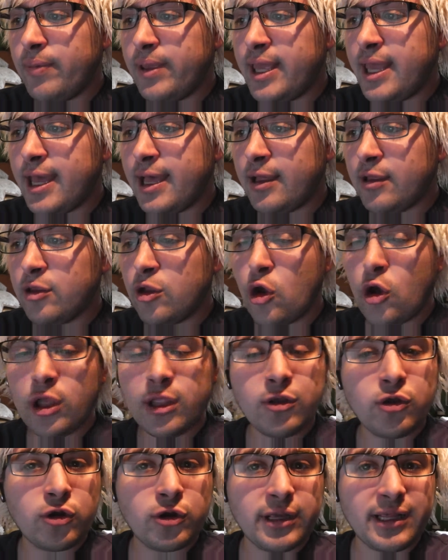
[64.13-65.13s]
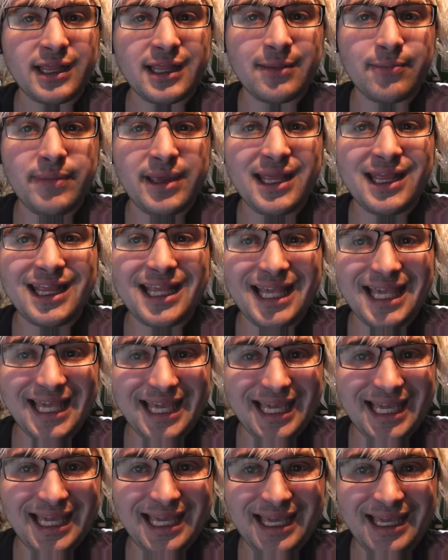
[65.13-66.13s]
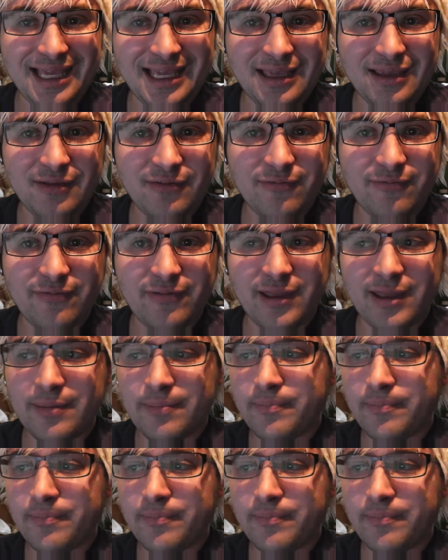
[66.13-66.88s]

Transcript: be held on Christmas Eve.